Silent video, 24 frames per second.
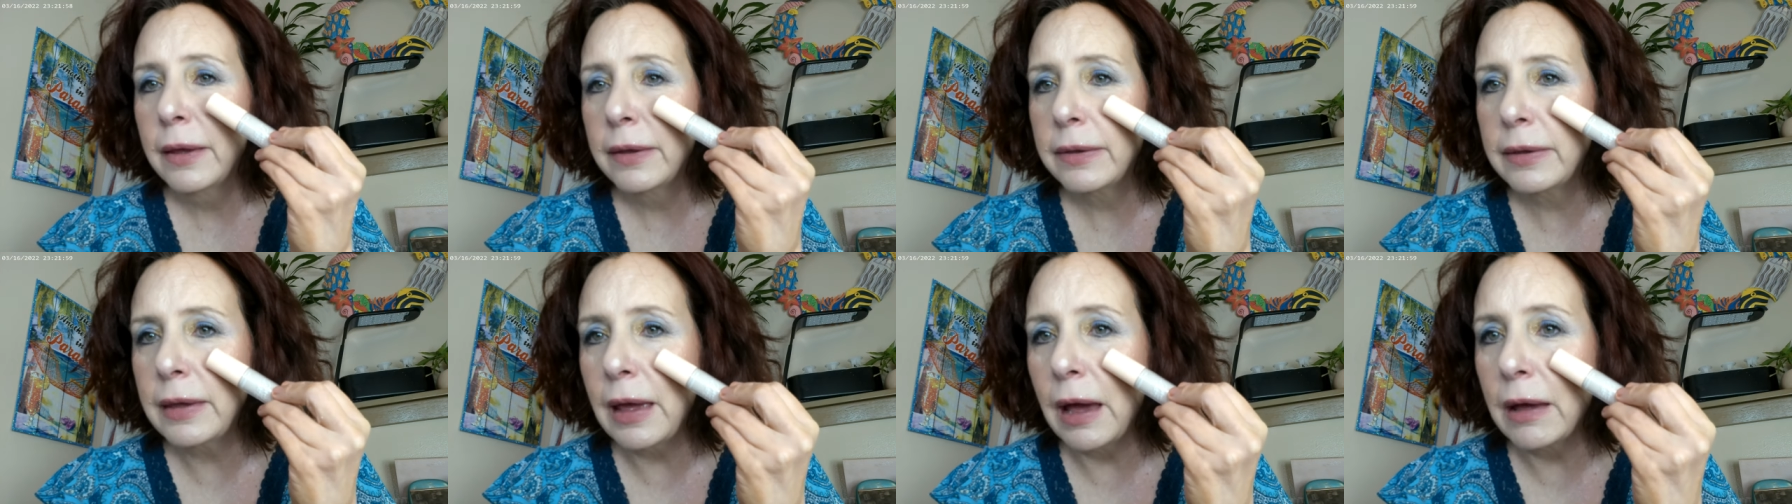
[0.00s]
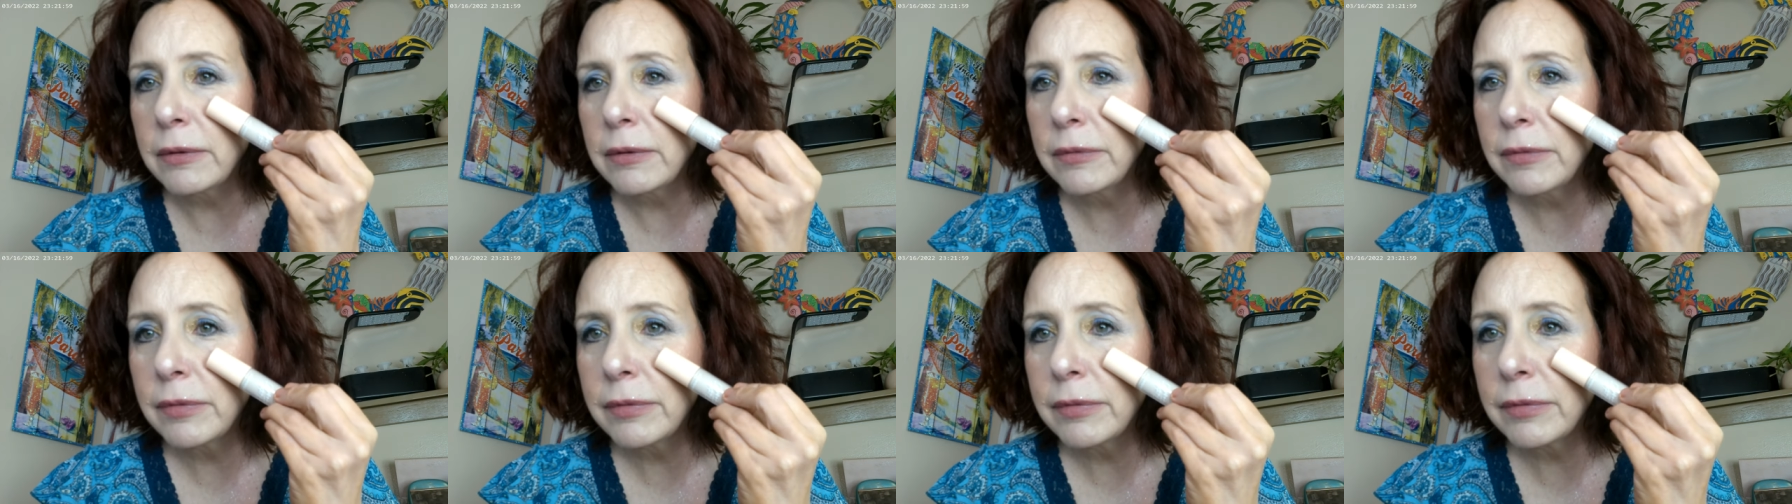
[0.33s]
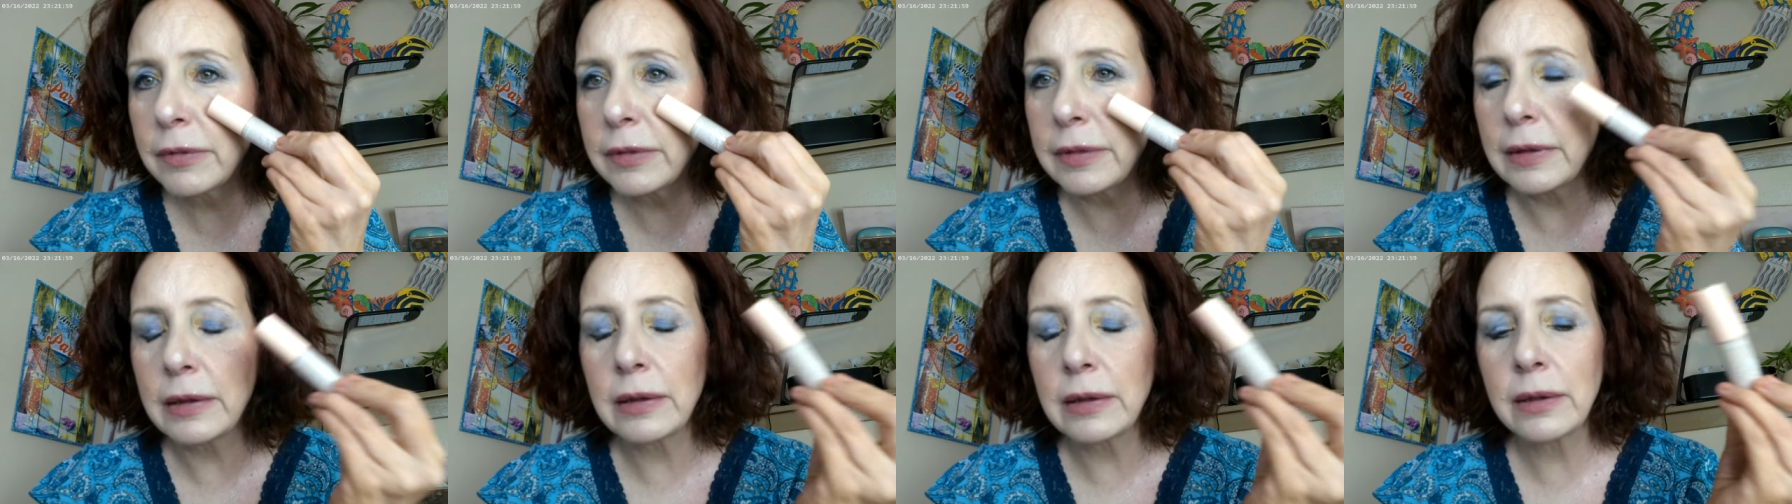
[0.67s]
yeah,
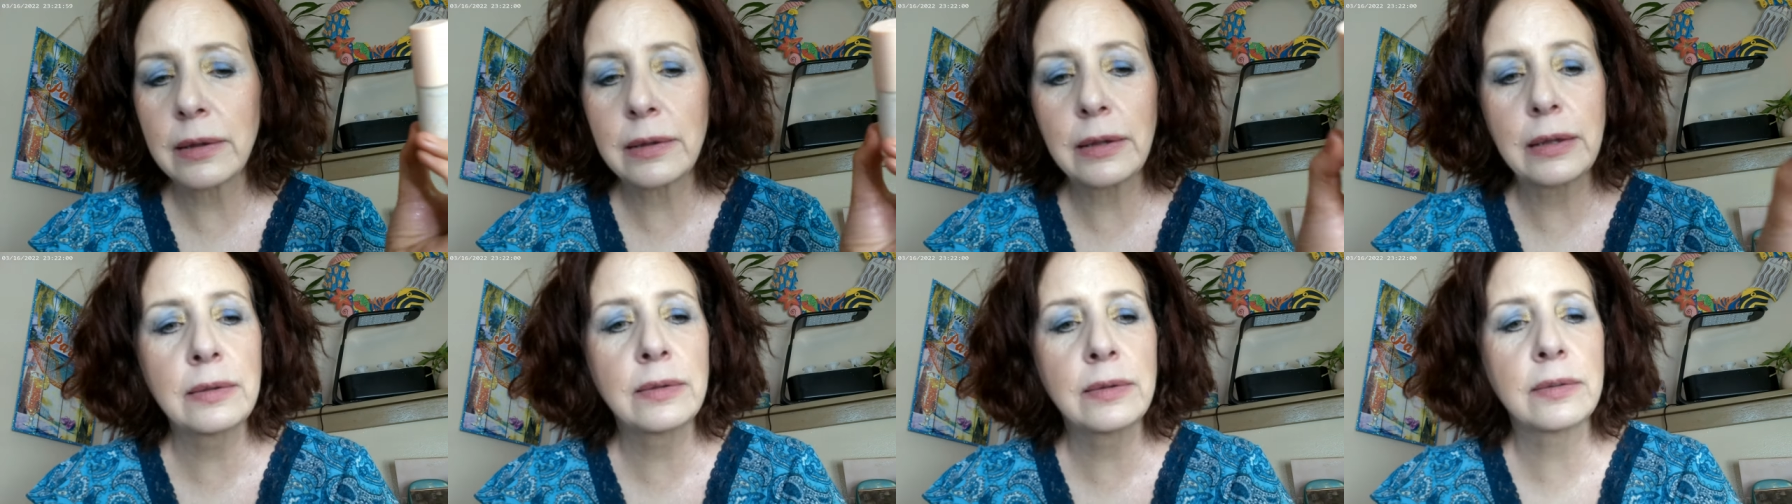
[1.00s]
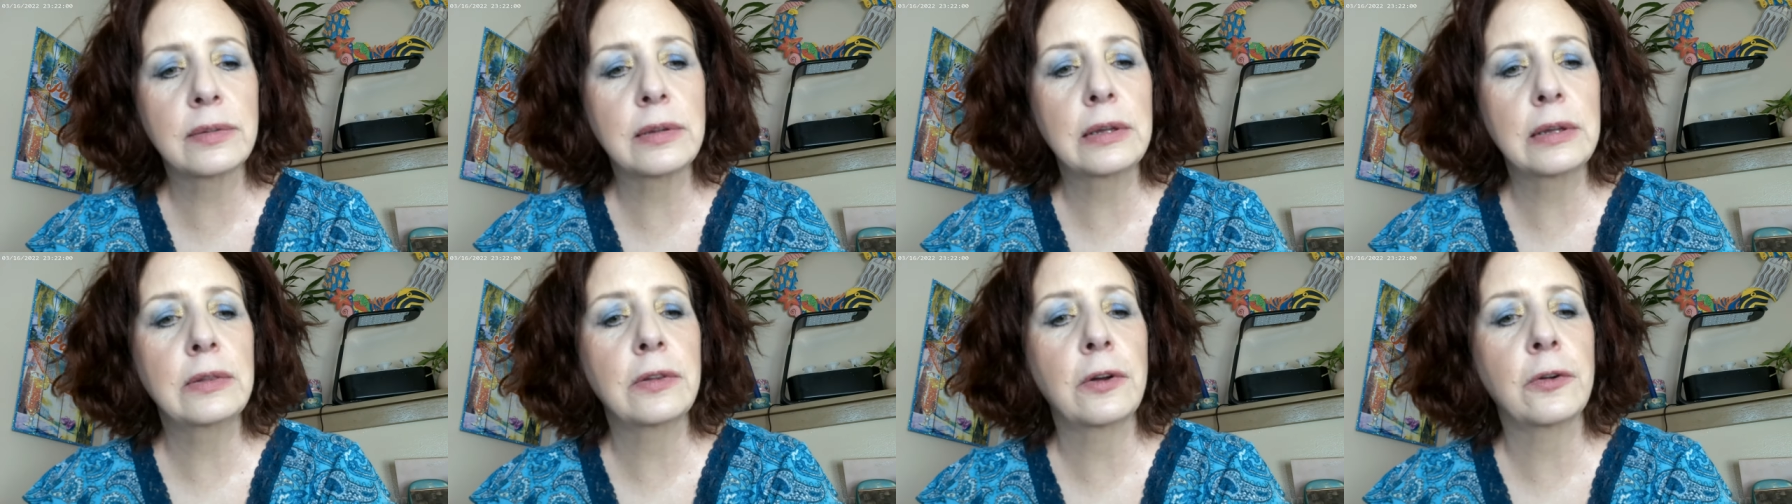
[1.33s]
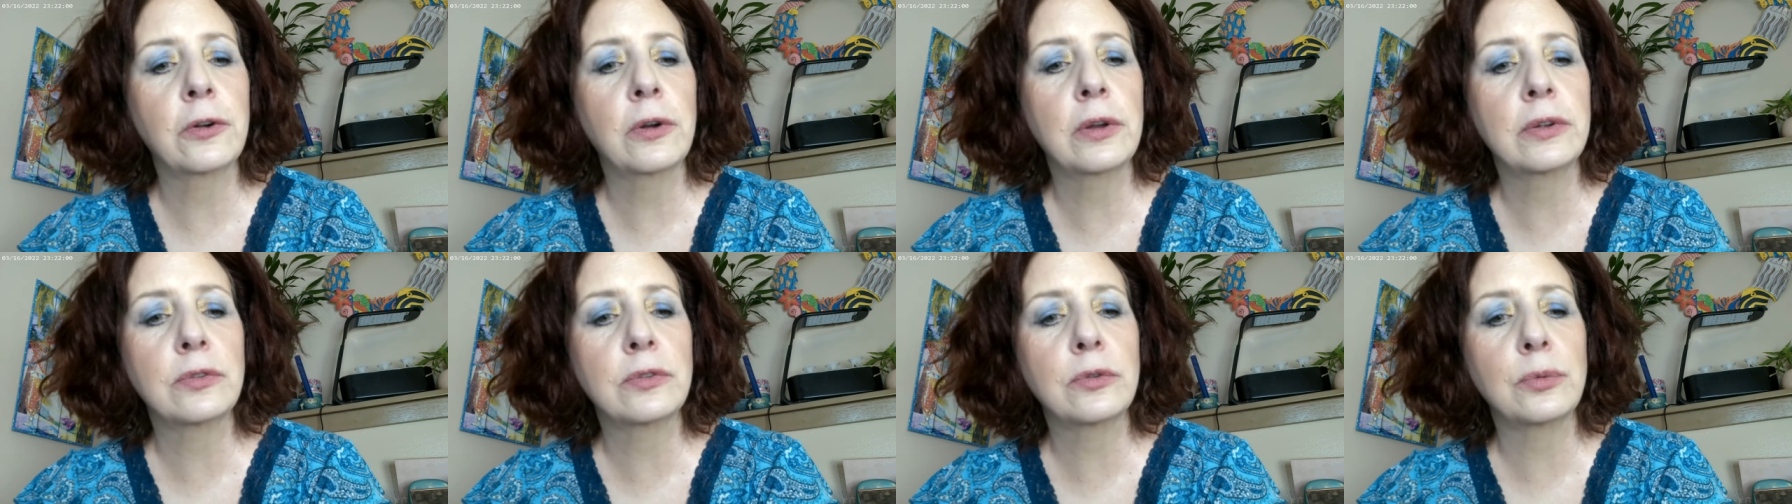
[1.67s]
the
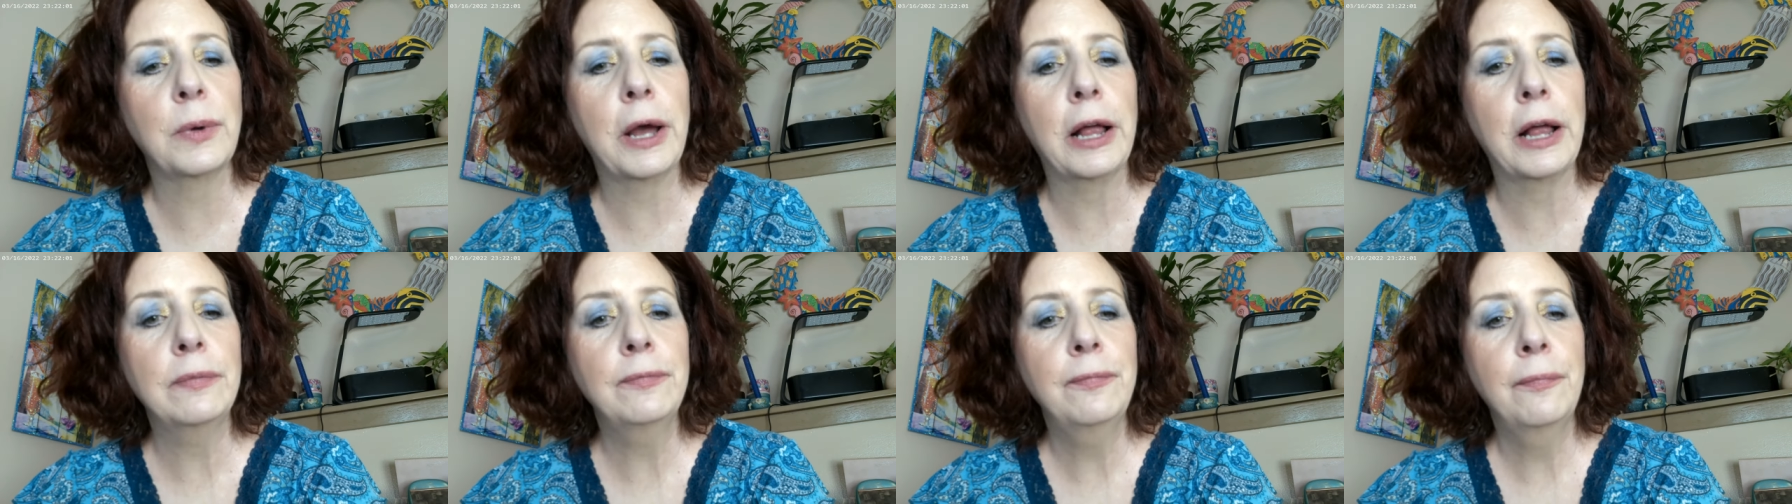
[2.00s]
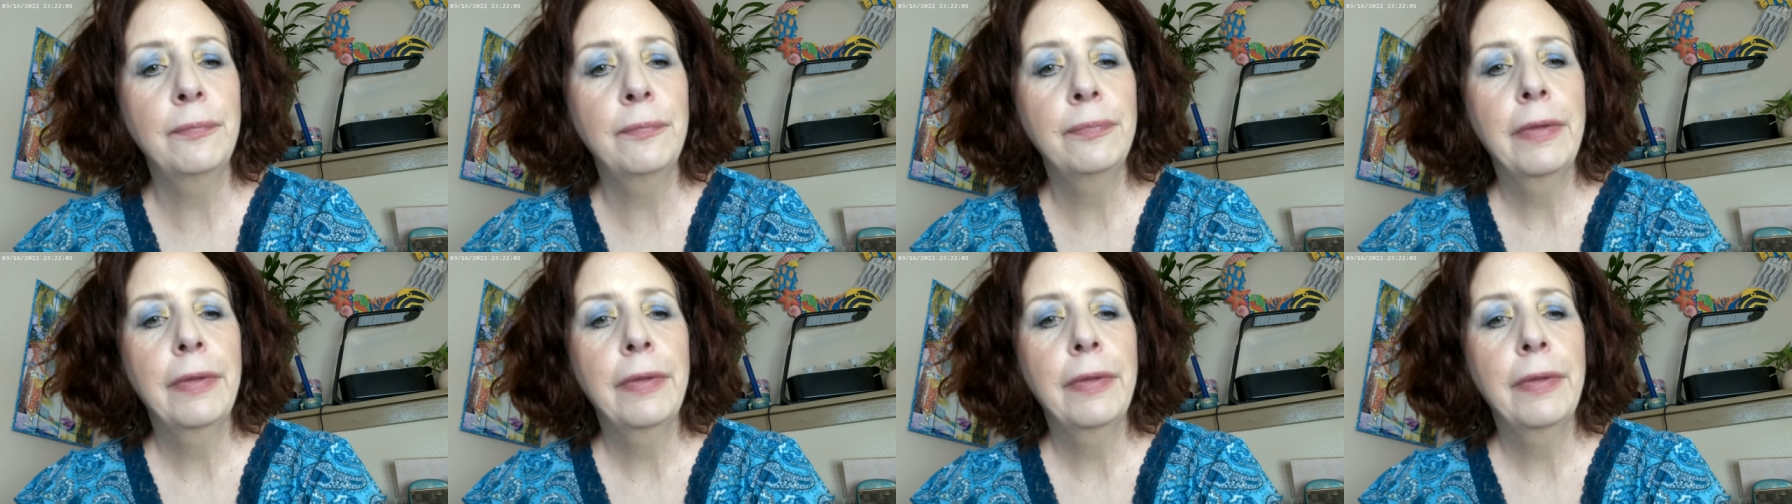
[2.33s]
concealer as well.